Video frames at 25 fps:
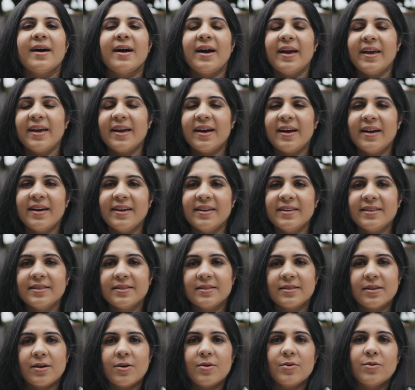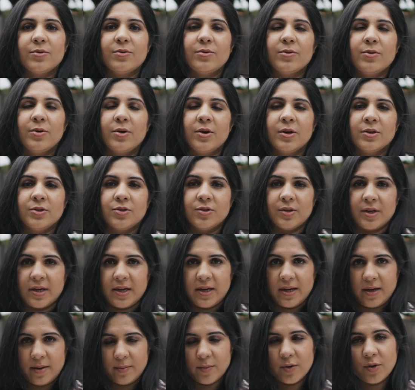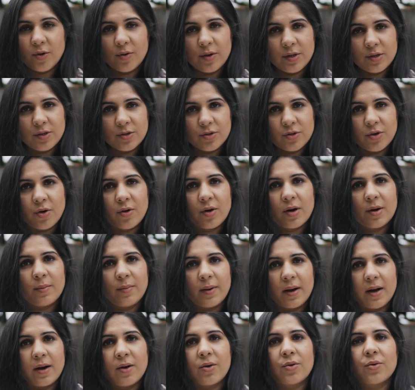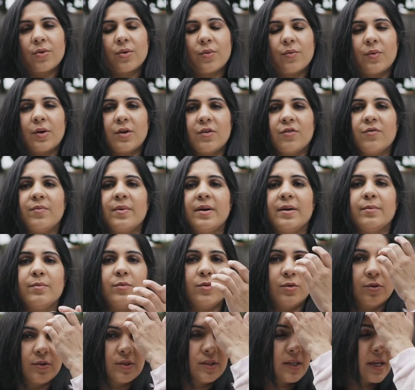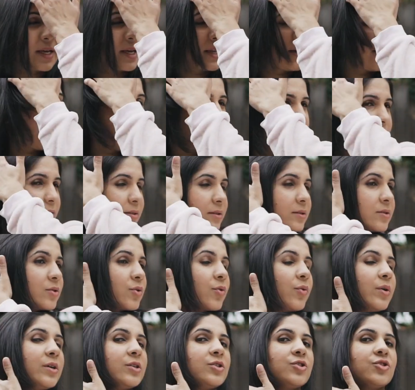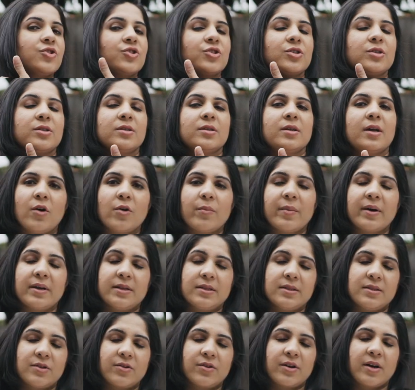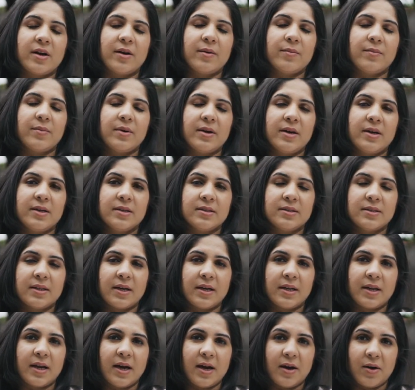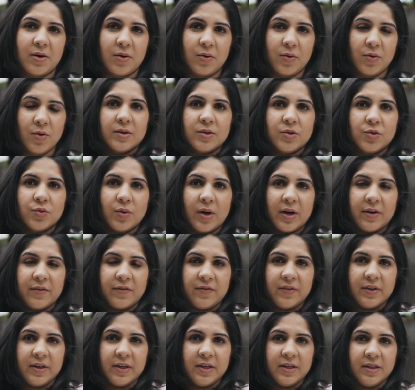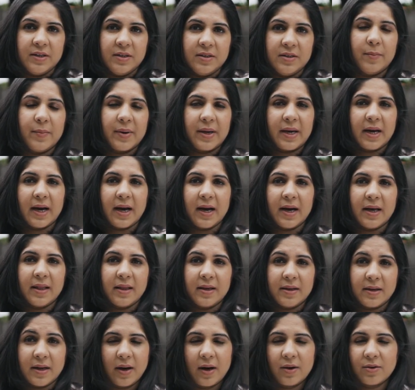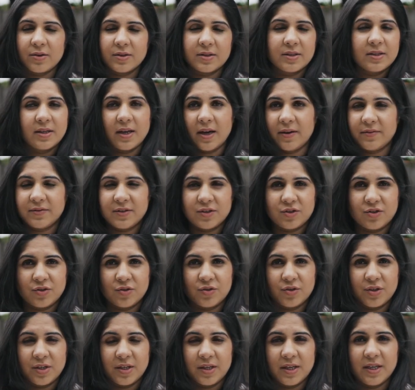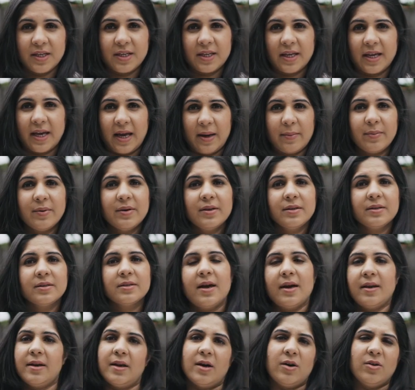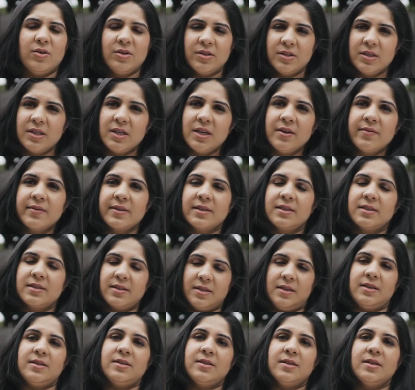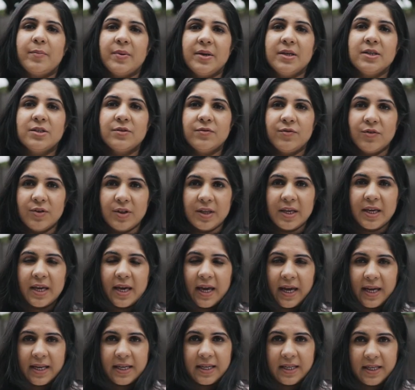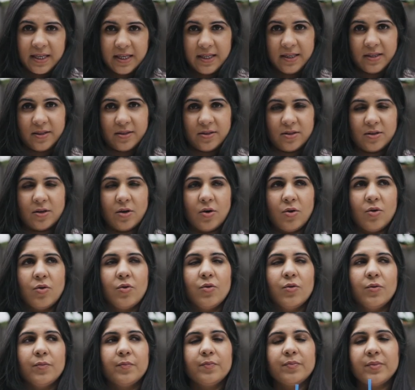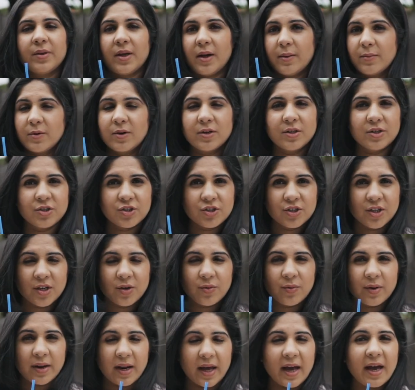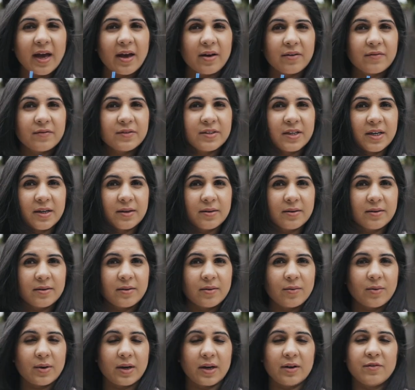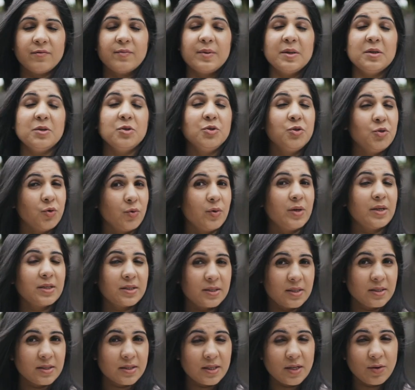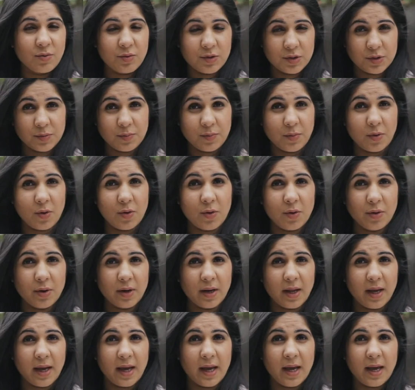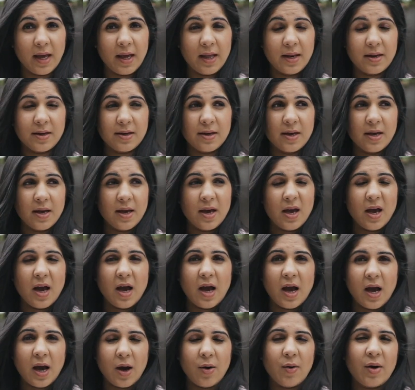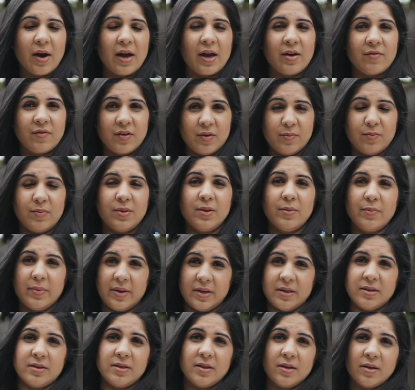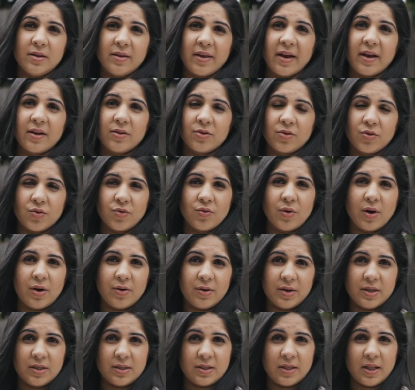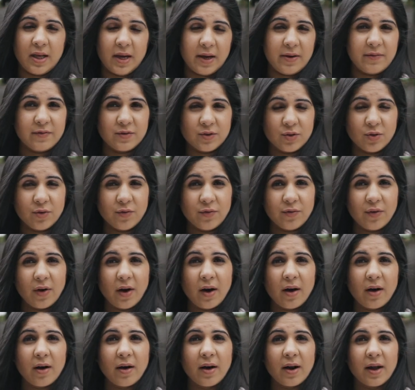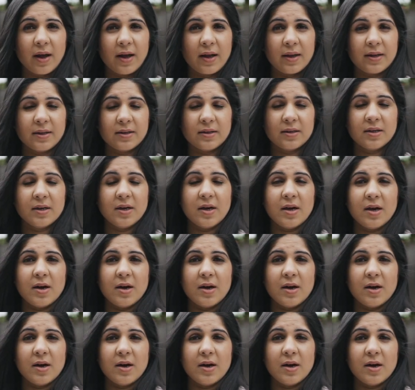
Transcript: Hi guys, so today I'm going to talk about one of my most second asked question on my Instagram is that how do I feed Mikael and how does he have such a good eating habits and how does he even sit peacefully and eat. So I'm going to share what I have done, what I've been doing since he was born and how I have implemented that throughout his life so far, and